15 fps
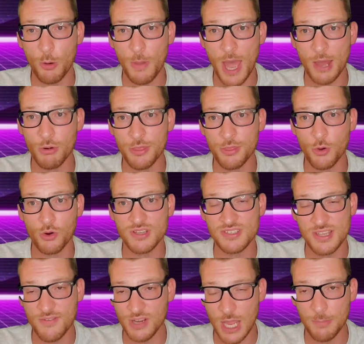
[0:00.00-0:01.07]
amp hour battery,
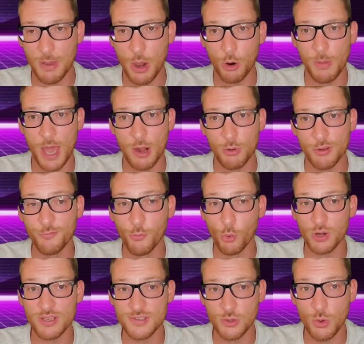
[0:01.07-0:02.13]
37 amp hour battery,
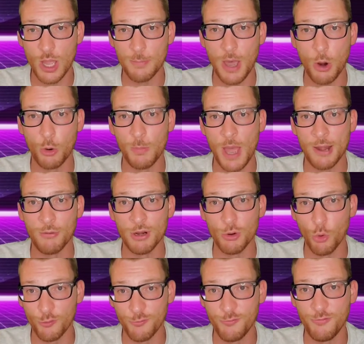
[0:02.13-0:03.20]
42 amp hour
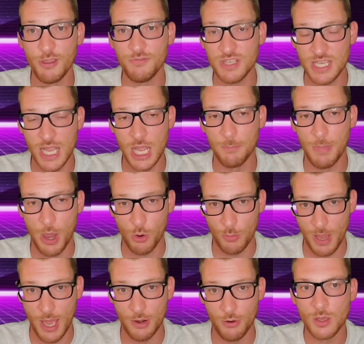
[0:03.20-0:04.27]
battery, or 50 amp
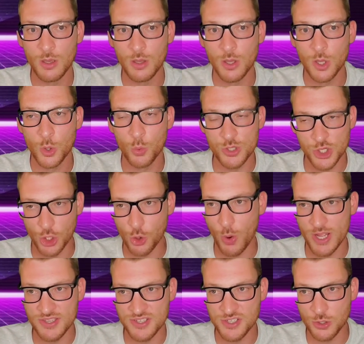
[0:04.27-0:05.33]
hour battery, which
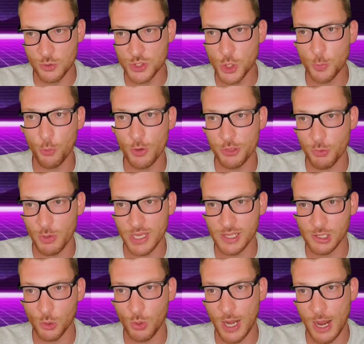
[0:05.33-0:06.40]
equates to
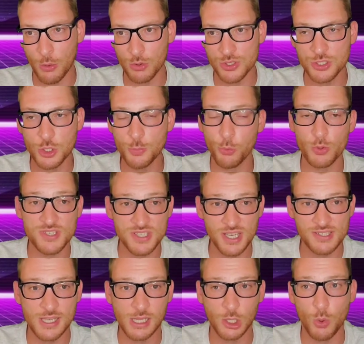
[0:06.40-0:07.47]
2.3 kilowatt hours,
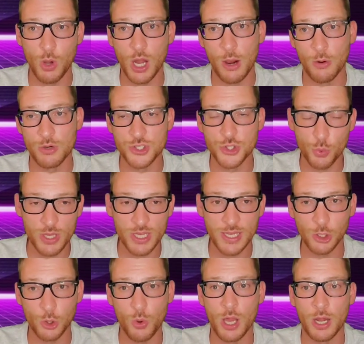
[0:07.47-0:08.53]
2.6 kilowatt hours,
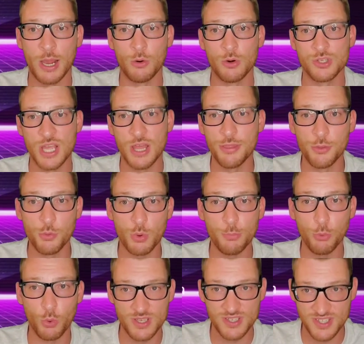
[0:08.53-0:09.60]
3 kilowatt hours, and
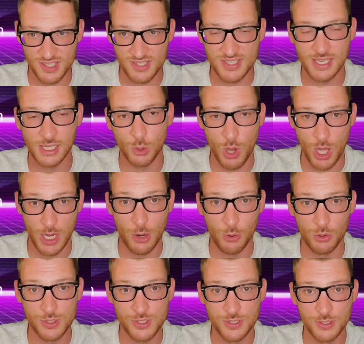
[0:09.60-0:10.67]
3.6
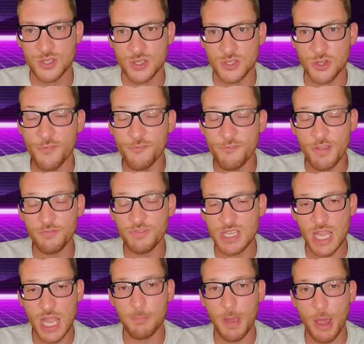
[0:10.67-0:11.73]
kilowatt hours. So the
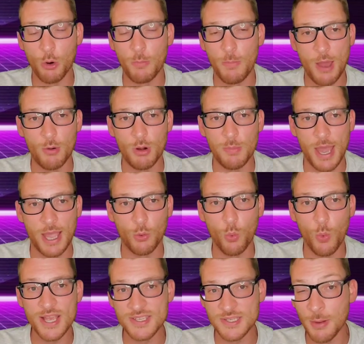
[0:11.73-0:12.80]
50 amp hour battery
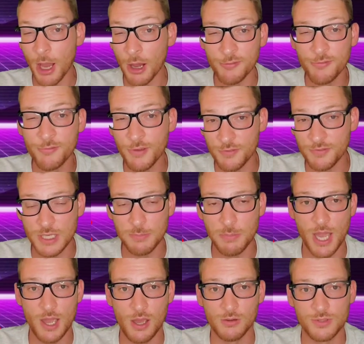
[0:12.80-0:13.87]
pack weighs about
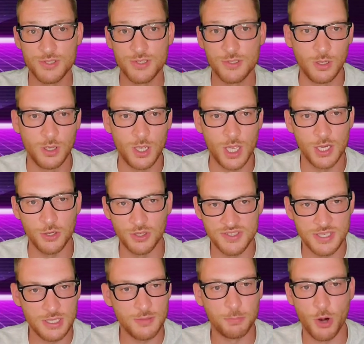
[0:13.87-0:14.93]
50 pounds.
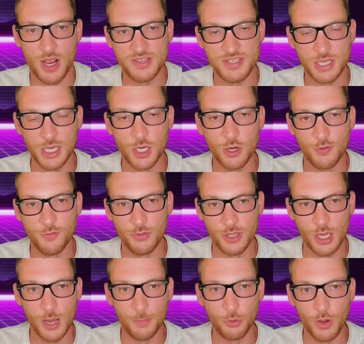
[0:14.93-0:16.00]
And you can see the pricing here
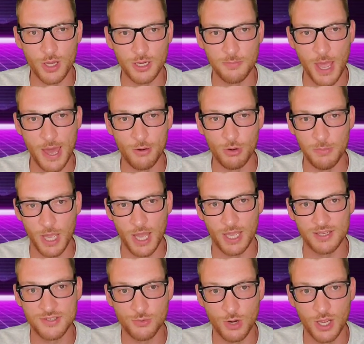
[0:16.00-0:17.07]
for the upgraded battery
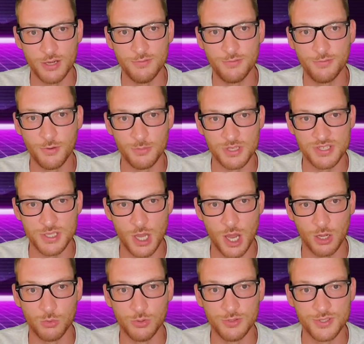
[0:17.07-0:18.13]
packs, right, from the
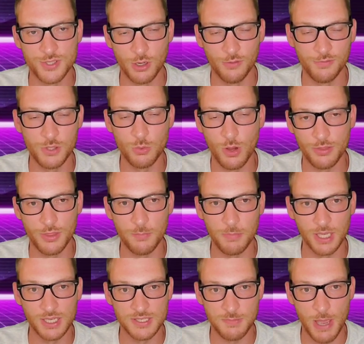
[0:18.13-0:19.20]
stock one. So if you
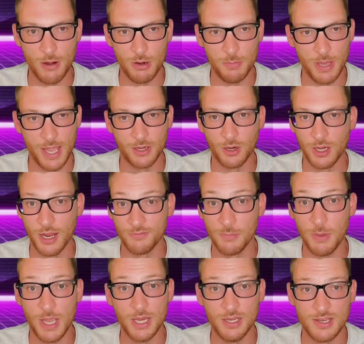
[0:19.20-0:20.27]
want the biggest battery pack, you're
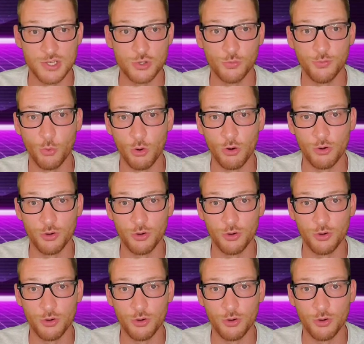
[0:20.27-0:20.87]
gonna have to pay an additional